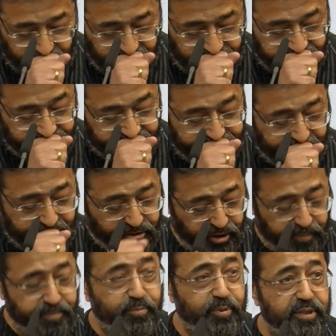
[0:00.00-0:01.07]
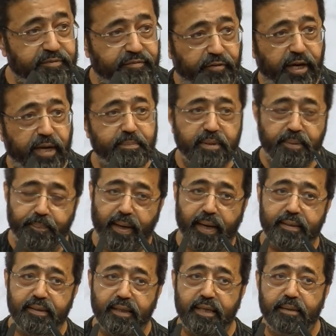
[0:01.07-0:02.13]
The script was framed, the
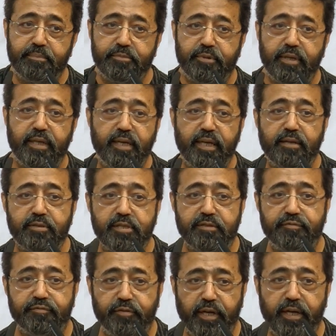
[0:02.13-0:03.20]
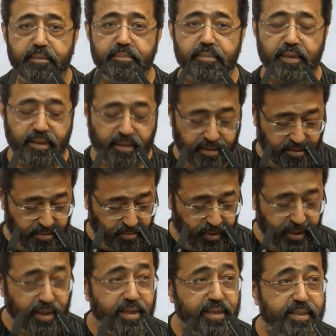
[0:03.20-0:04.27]
part that I'm reading was framed
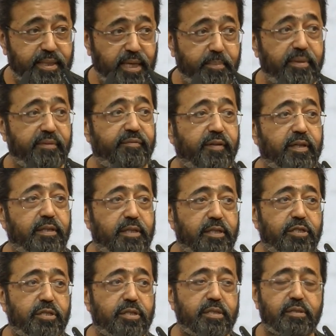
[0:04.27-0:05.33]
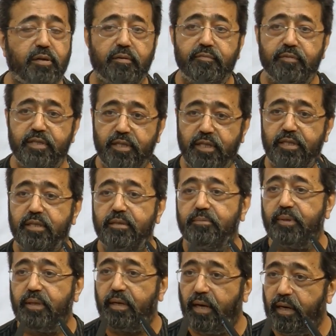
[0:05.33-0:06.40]
within a semi-fictitious conversation
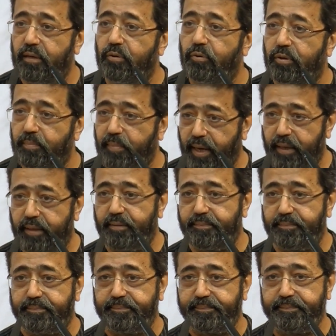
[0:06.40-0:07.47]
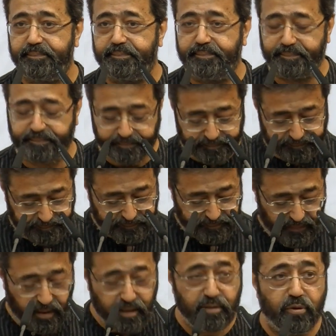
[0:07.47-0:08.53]
with an unknown man.
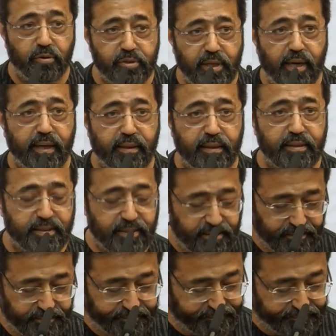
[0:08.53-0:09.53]
It goes like this.